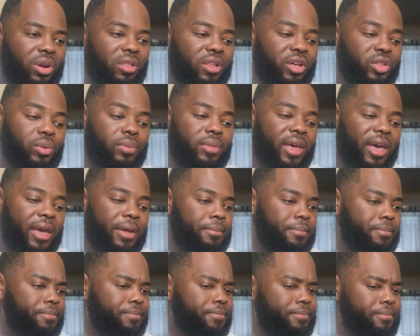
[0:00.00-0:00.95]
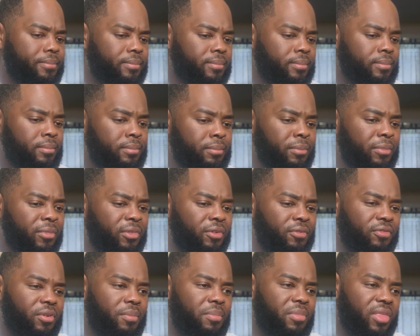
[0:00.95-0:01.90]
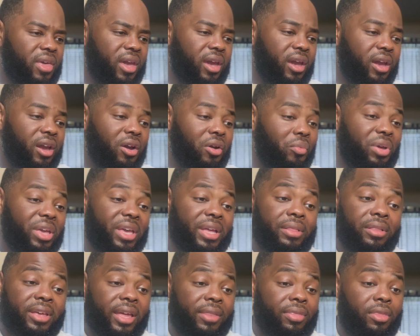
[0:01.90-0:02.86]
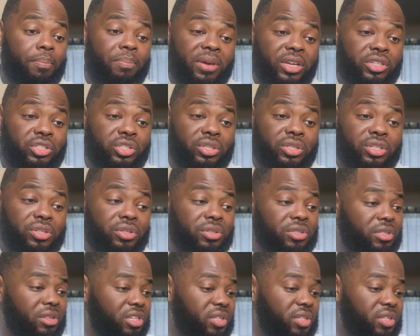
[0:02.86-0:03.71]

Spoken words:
to look through that. From there, we can look at the pictures.